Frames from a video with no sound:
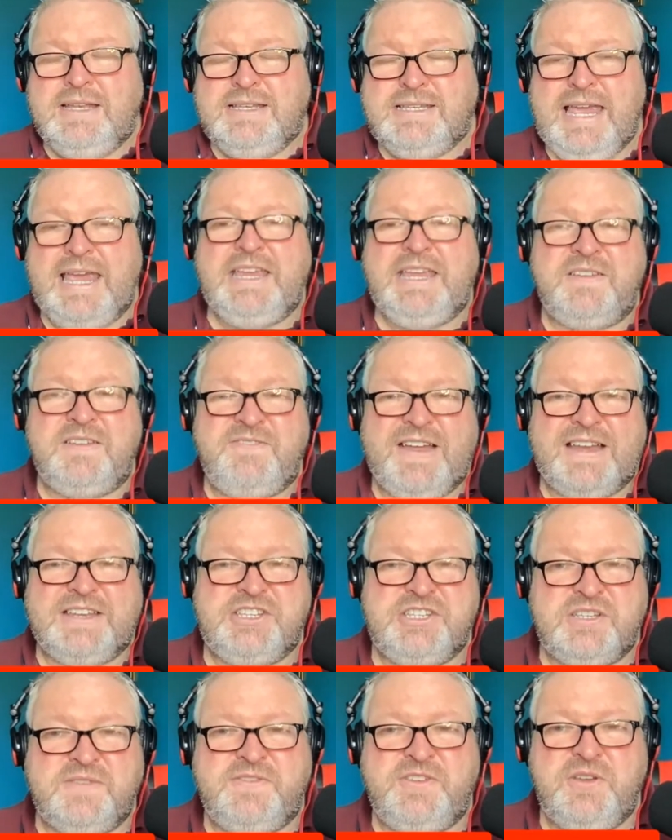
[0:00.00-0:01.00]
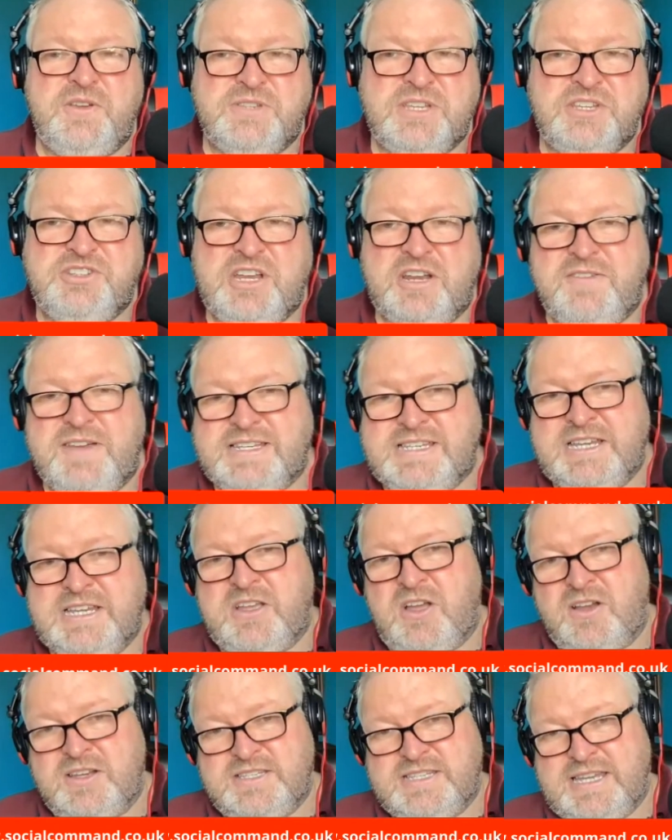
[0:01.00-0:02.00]
Take advantage of
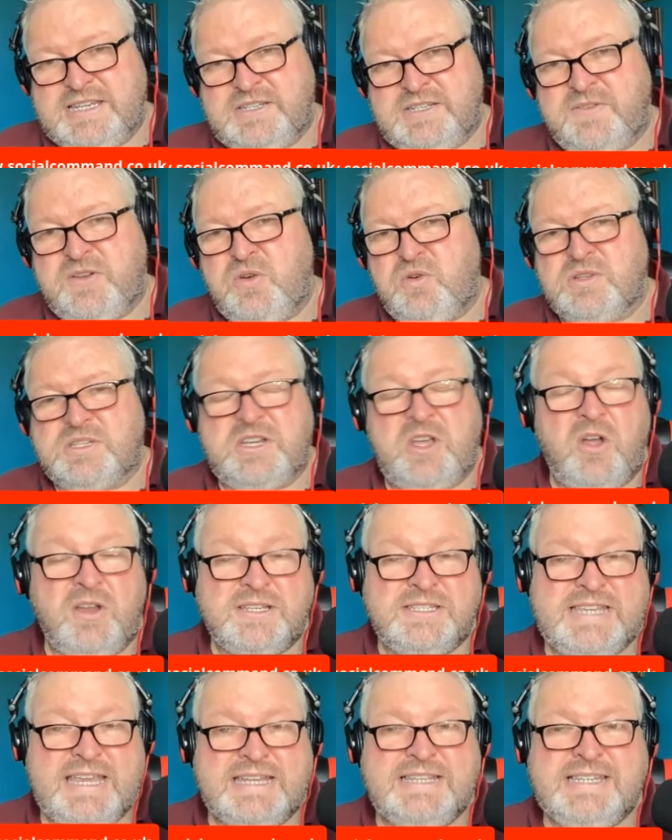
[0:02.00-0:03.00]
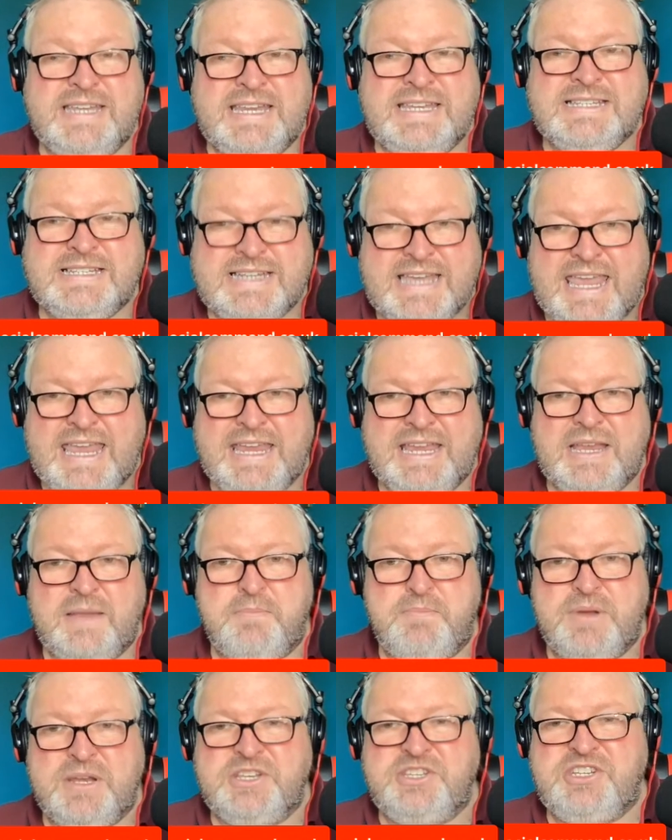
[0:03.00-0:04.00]
user-generated content. Of course, content is
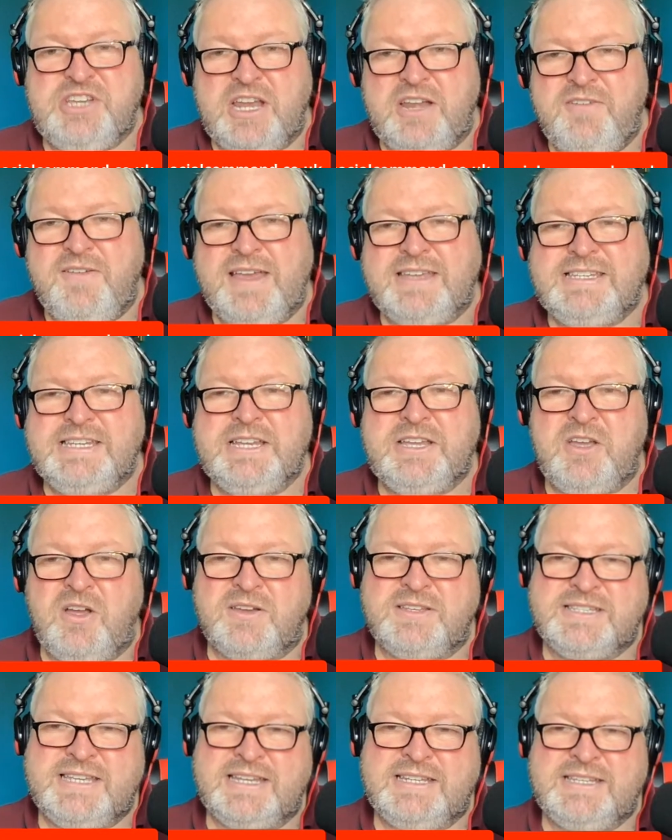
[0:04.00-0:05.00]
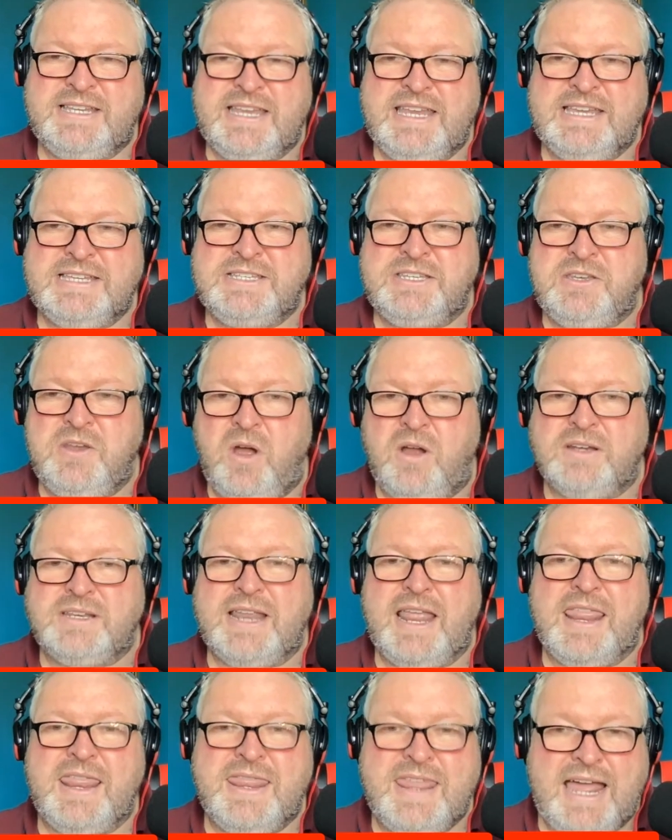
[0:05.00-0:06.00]
king, but generating content is
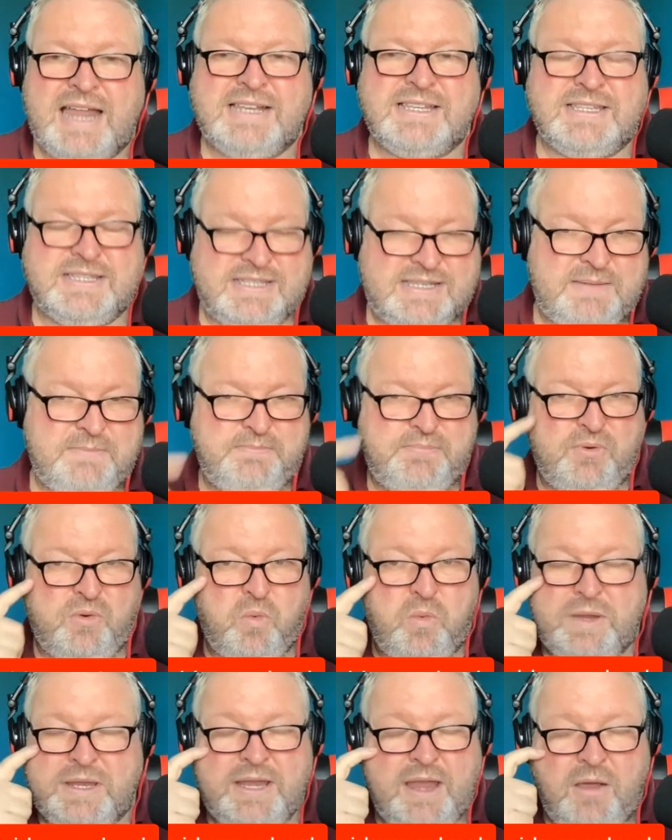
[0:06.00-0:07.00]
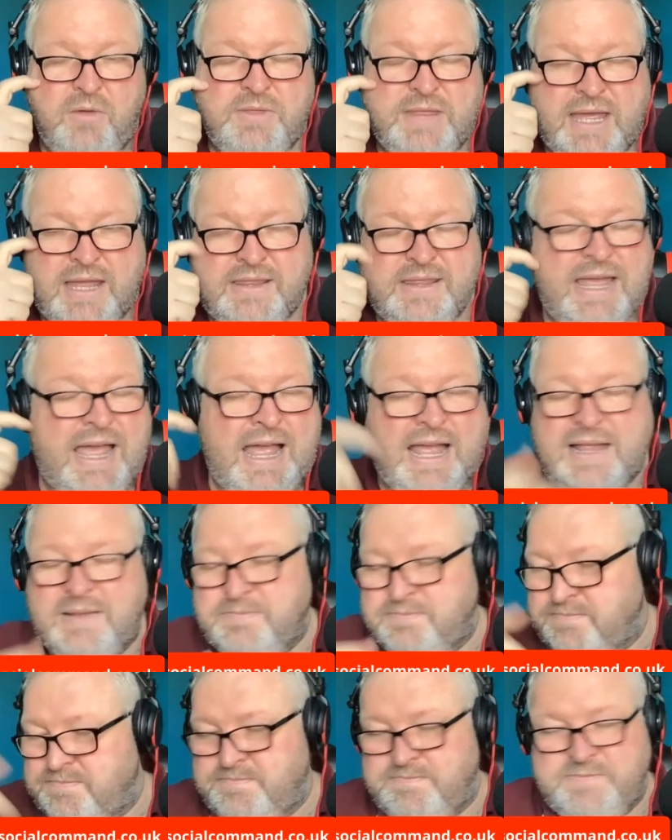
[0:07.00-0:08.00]
not that simple. We know that
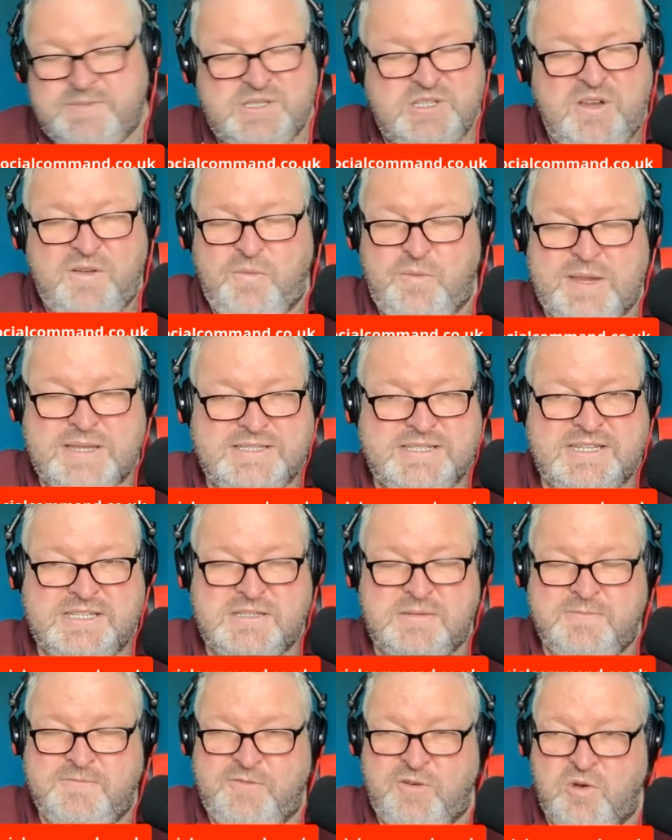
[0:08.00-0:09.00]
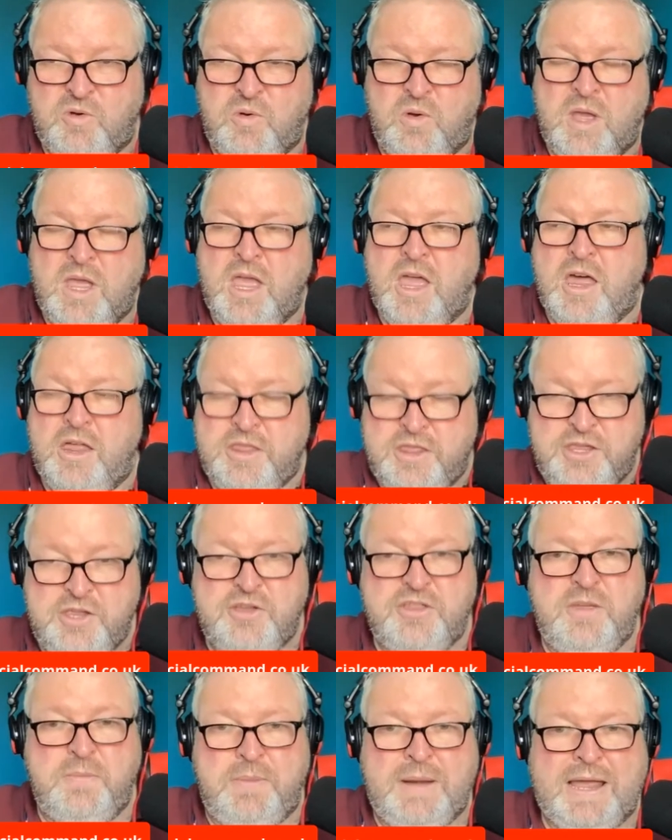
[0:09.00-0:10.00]
our software system for
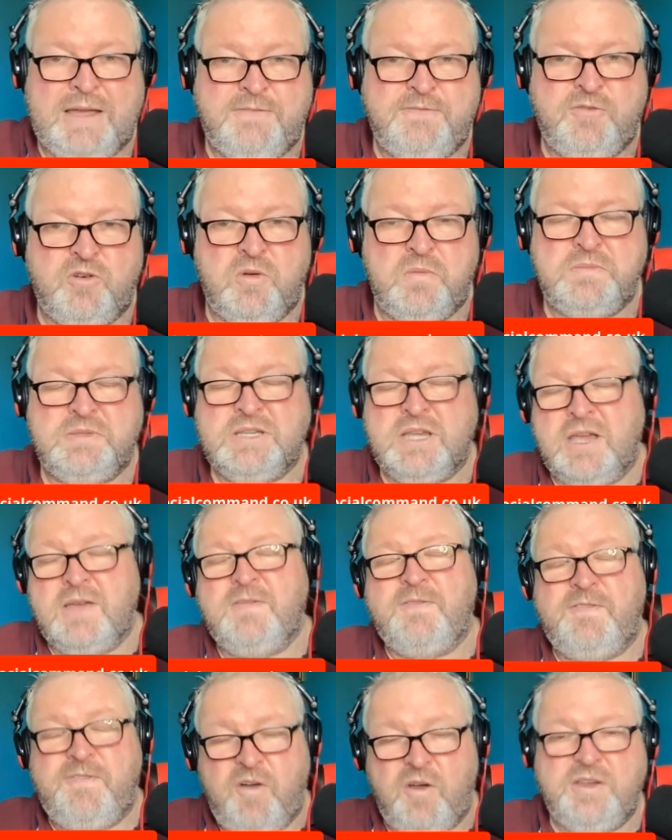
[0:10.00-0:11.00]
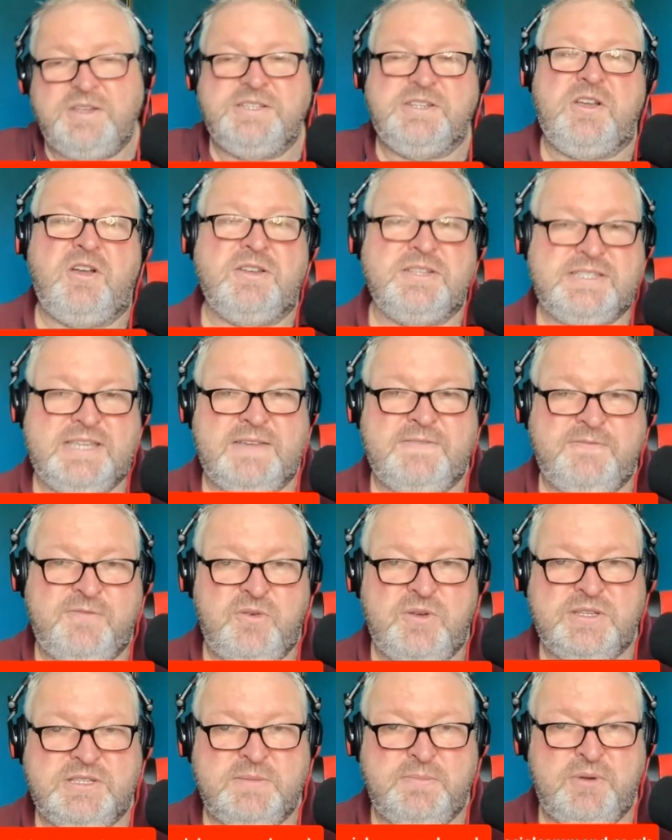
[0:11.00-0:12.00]
the other platforms finds content
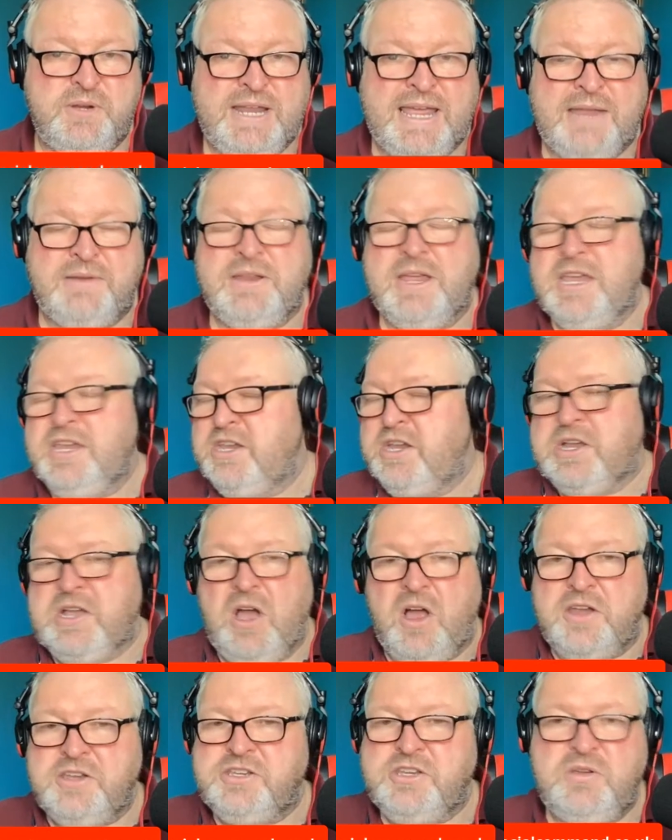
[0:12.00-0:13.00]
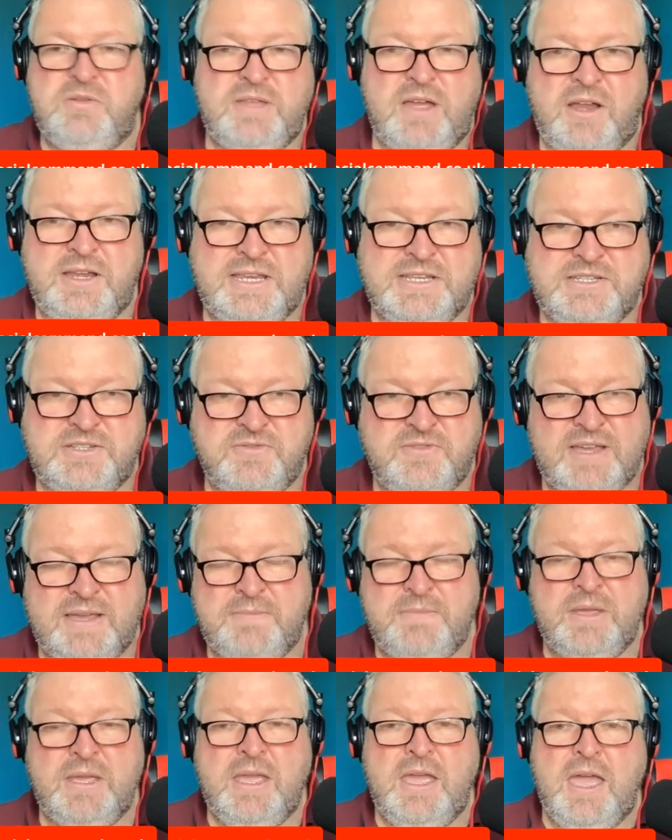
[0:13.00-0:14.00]
for you to put out. You can't do that on Instagram.